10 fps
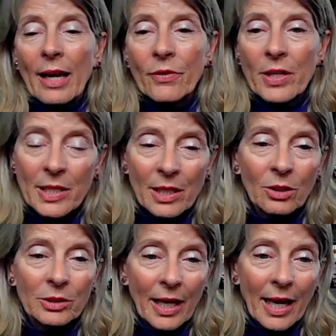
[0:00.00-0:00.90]
every
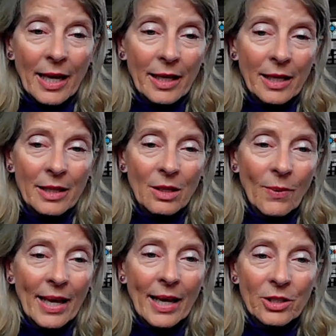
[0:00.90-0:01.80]
single day in the
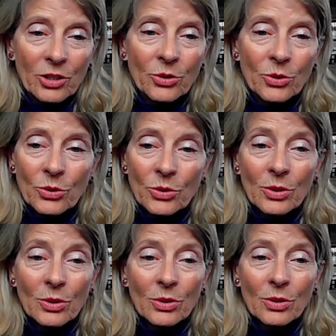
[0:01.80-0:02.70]
way I choose
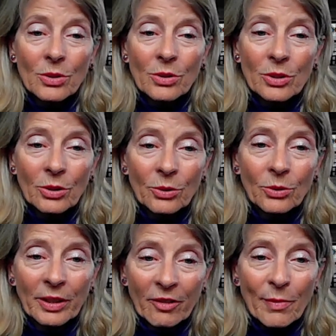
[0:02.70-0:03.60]

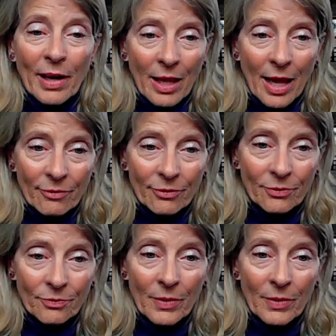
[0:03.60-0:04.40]
to live my life.